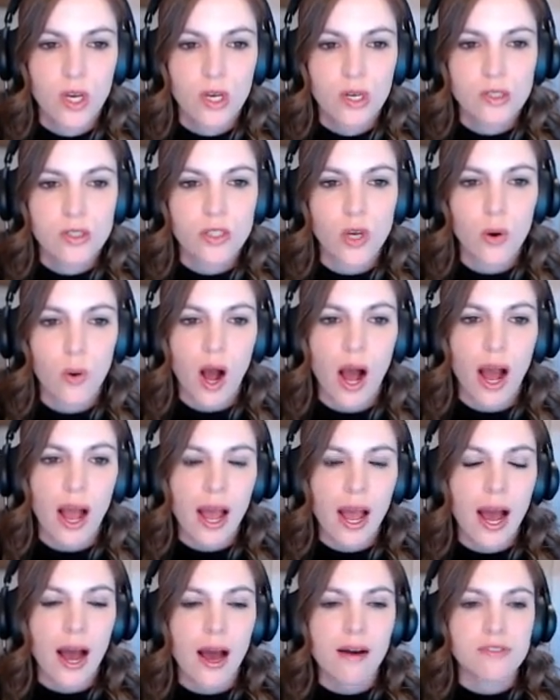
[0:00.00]
So I
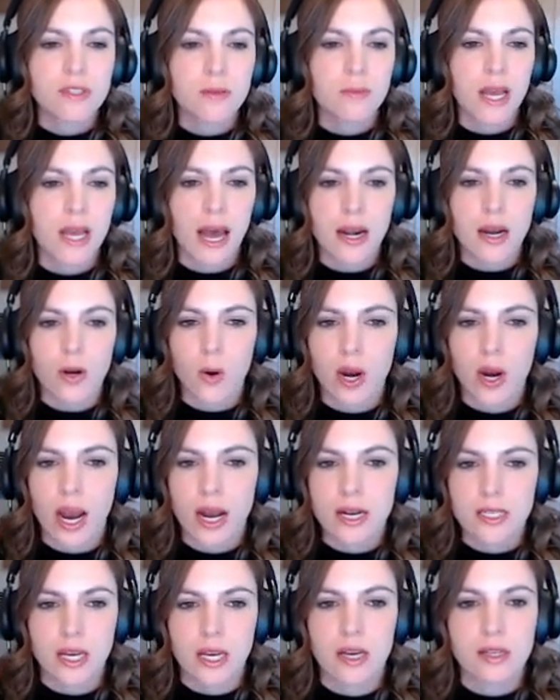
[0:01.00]
have some category
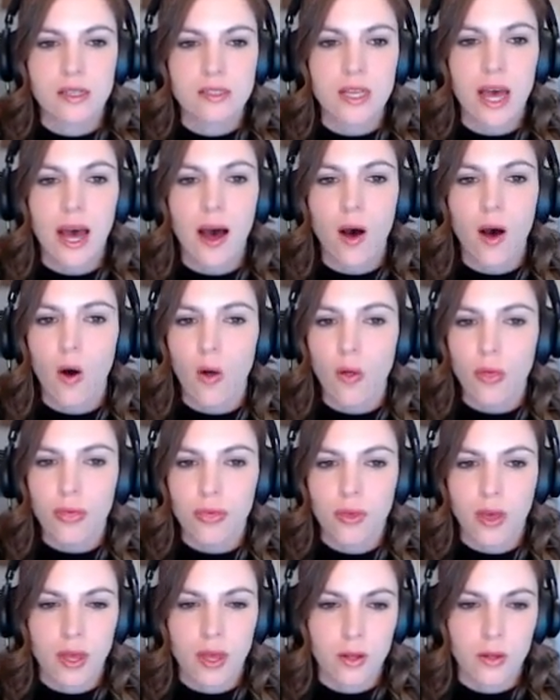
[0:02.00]
ideas: health,
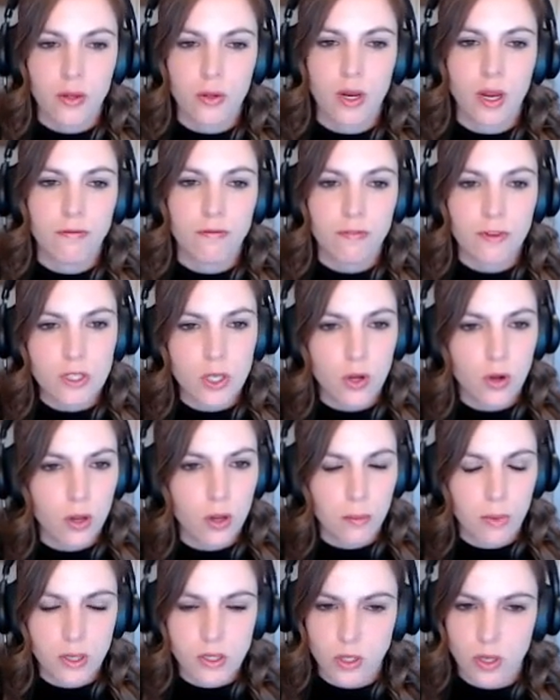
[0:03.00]
including physical
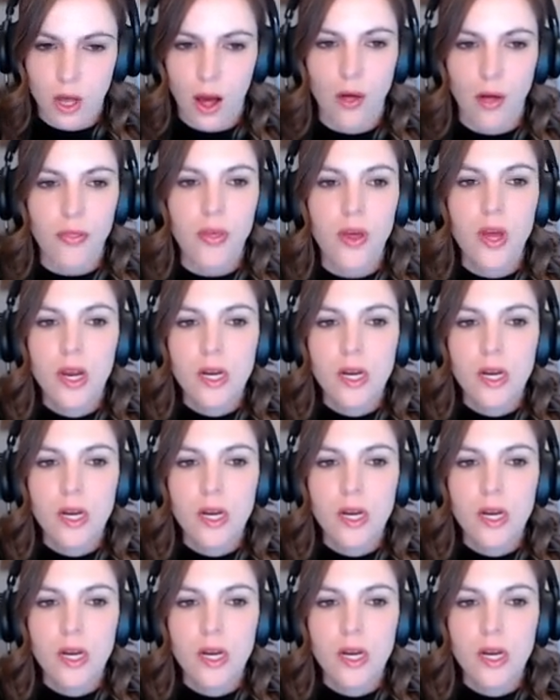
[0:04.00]
and mental health,